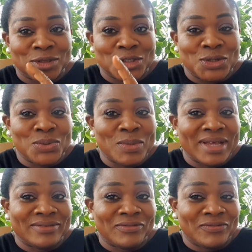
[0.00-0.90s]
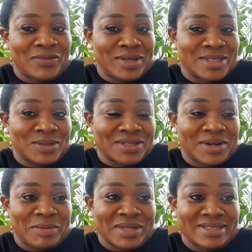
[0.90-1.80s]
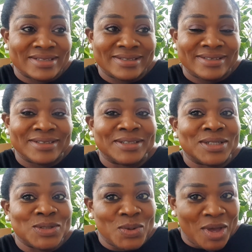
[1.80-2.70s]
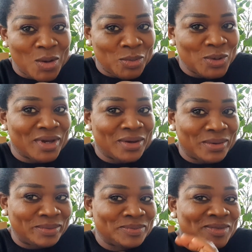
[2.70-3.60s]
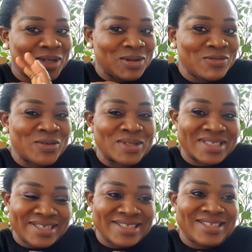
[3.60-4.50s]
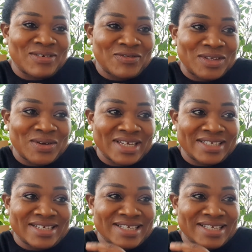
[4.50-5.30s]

to you, my subscribers, to help your girl look for sit down video ideas.